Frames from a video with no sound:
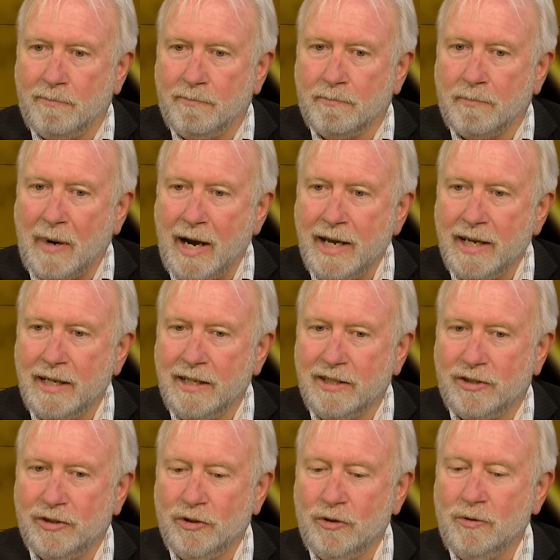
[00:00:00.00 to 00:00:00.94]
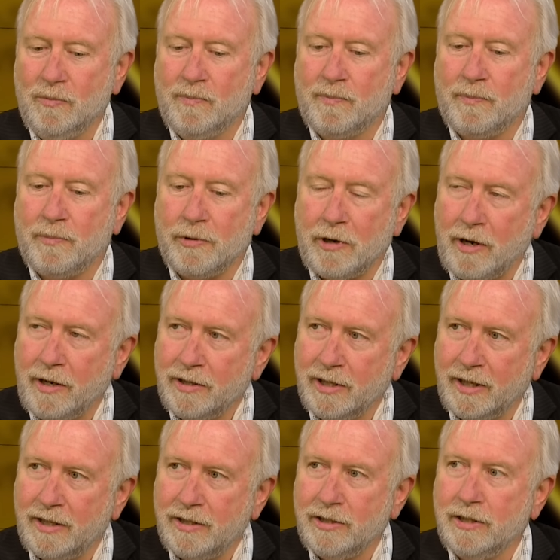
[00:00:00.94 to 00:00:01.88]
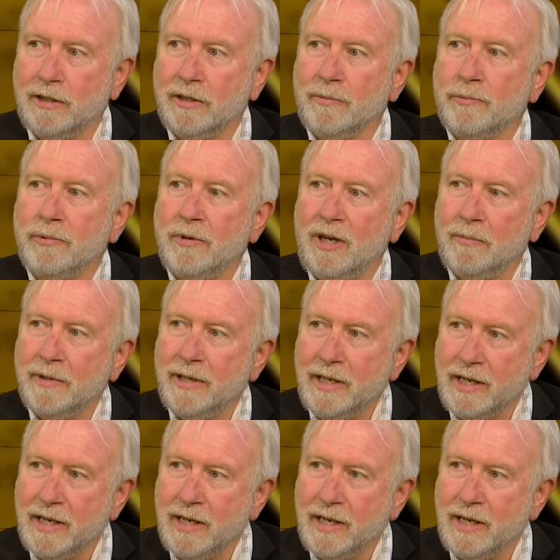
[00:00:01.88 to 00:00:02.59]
buying into projects that are probably